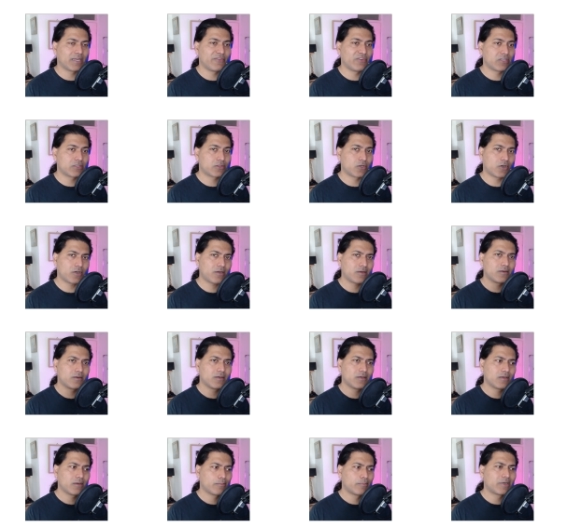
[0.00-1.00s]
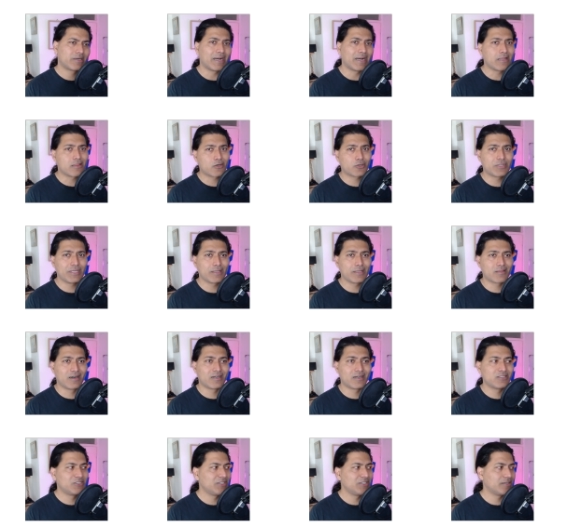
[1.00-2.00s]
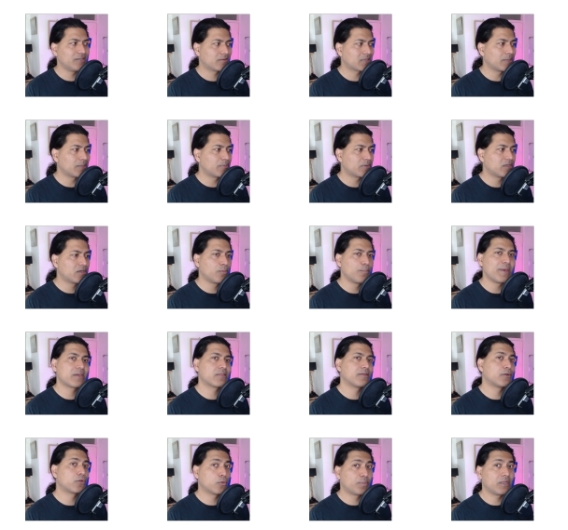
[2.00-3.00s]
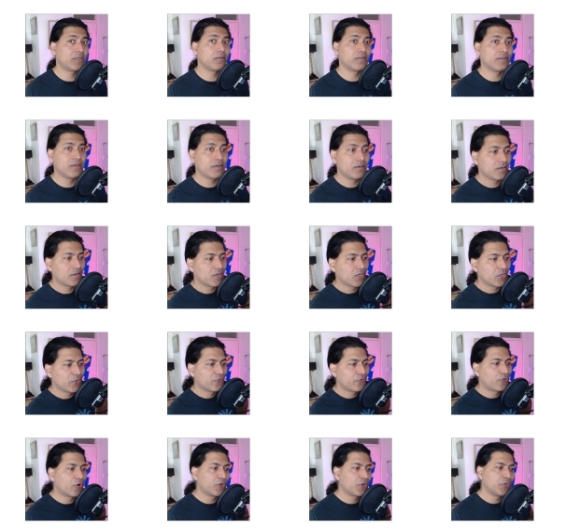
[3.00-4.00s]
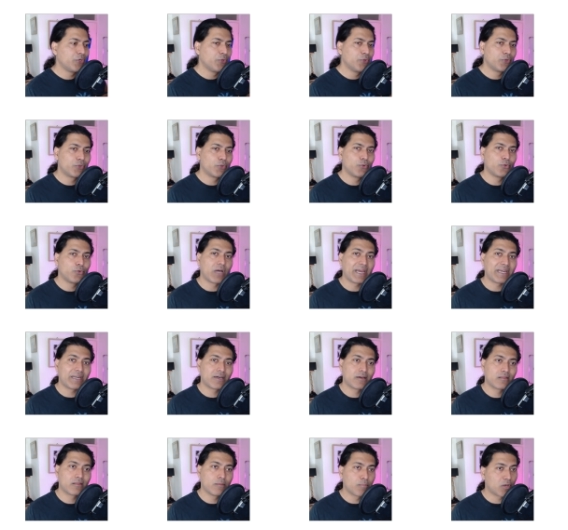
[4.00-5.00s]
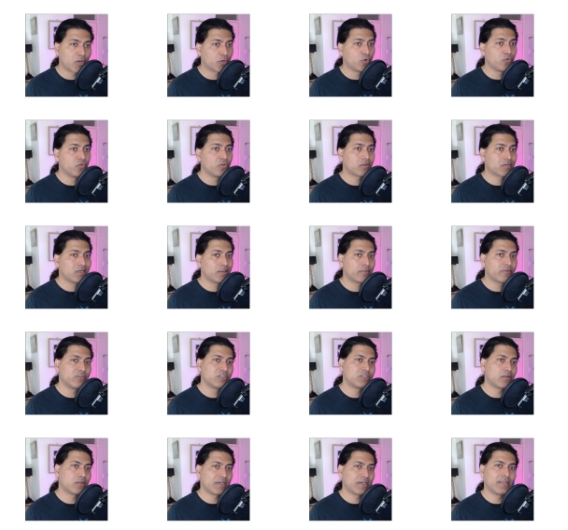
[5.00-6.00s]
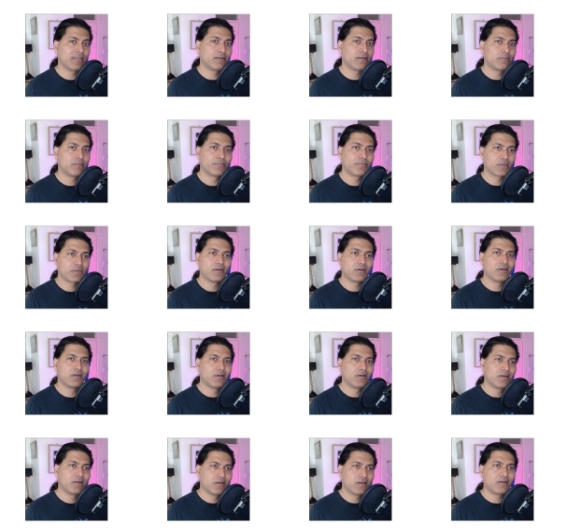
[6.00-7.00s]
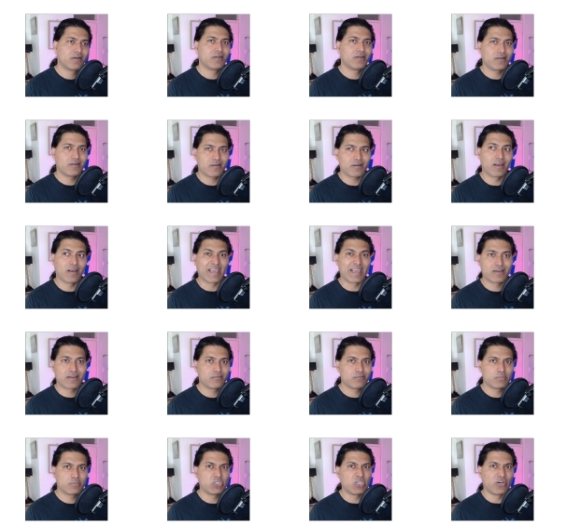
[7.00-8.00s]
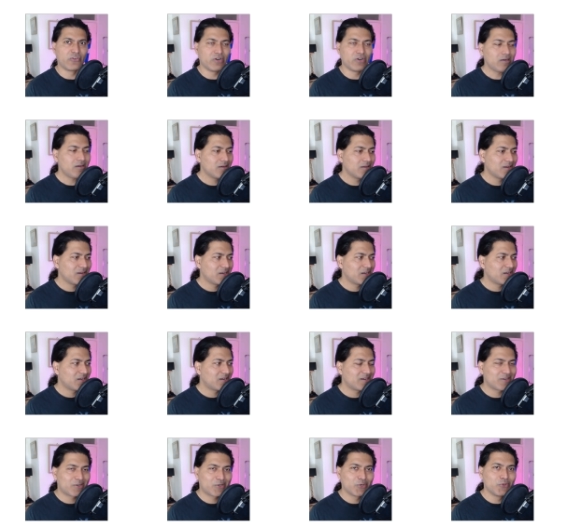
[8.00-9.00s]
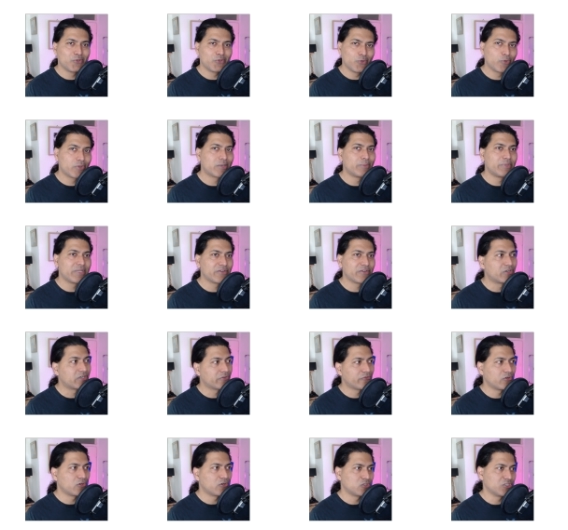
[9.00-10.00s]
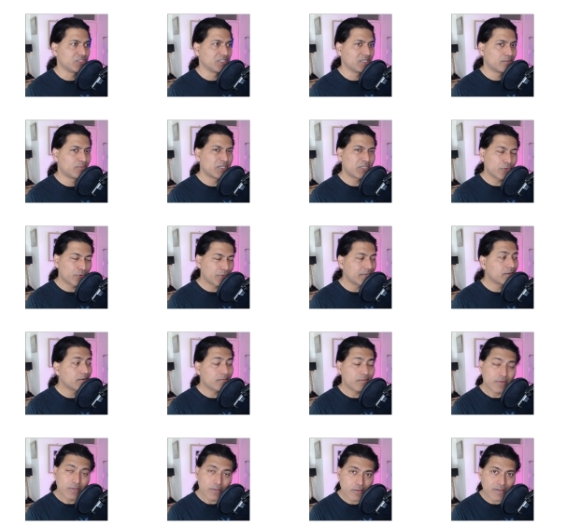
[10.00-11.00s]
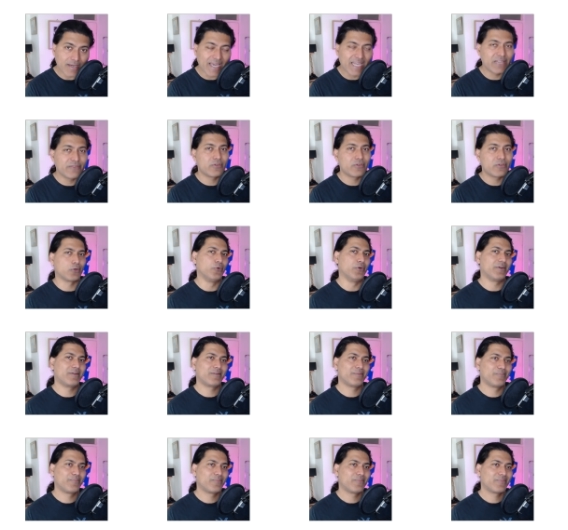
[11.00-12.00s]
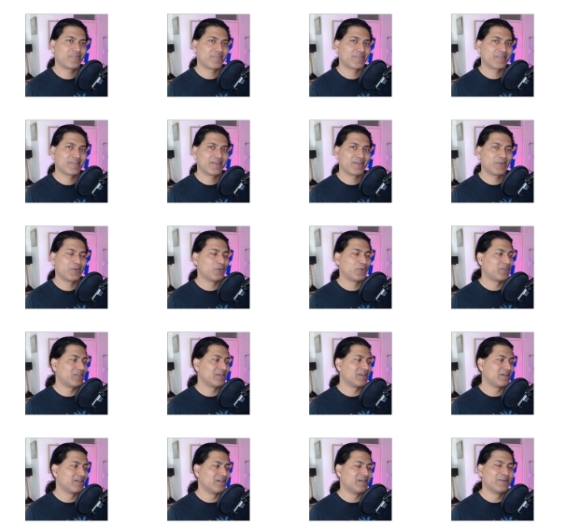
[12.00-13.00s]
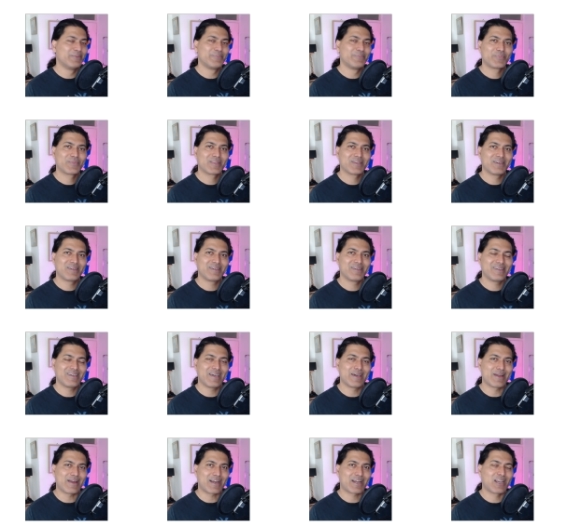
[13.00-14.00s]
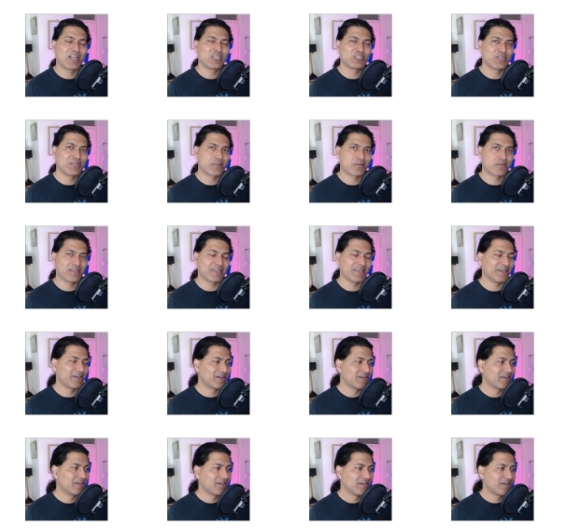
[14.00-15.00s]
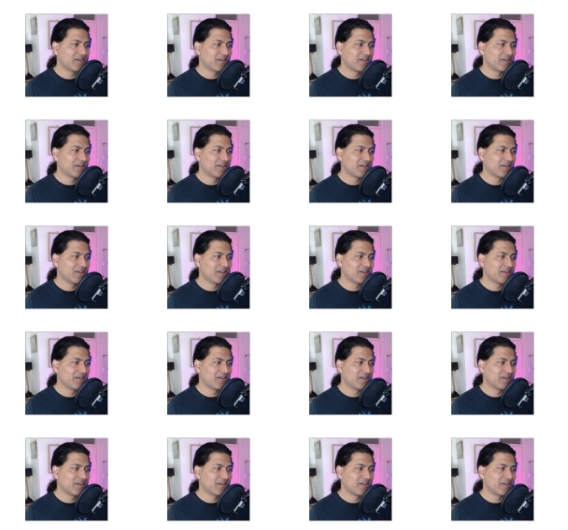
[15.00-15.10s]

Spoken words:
give it a thought. But that is how things are. Scriptner makes it super easy for you to write a simple Groovy script, which is again like Java, to do something wonderful on Jira. But you can anyways do it using Atlassian SDK